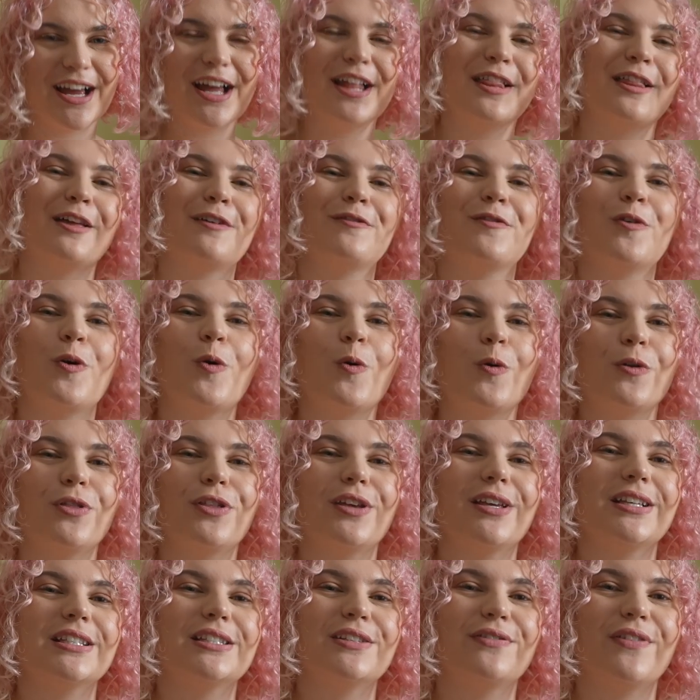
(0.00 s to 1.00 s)
I love all
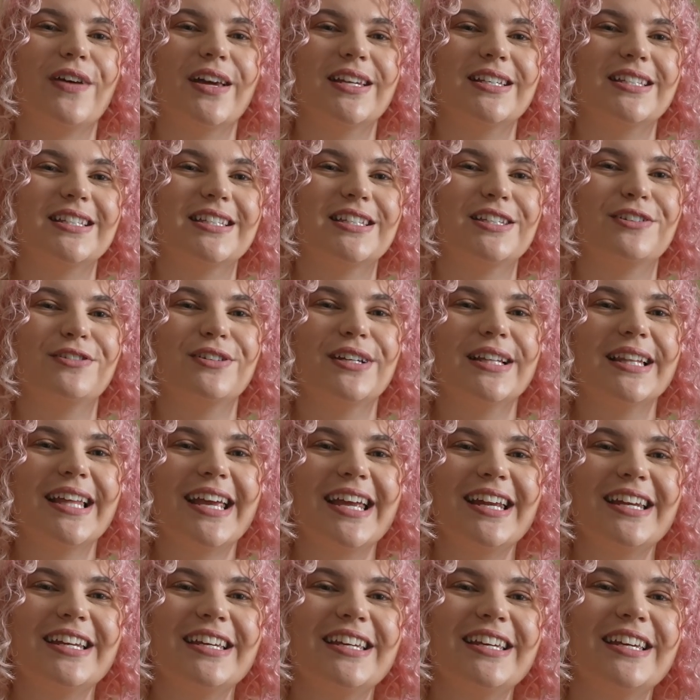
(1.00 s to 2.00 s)
things fantasy
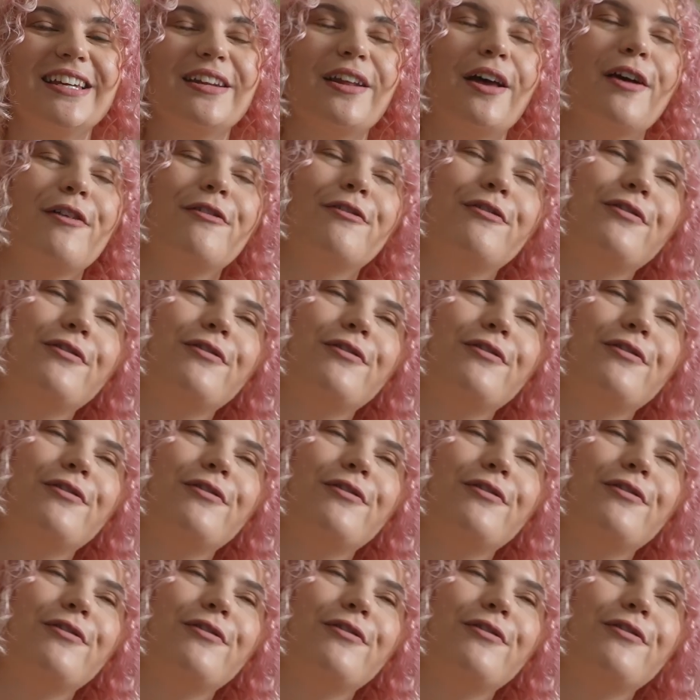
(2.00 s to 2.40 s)
related,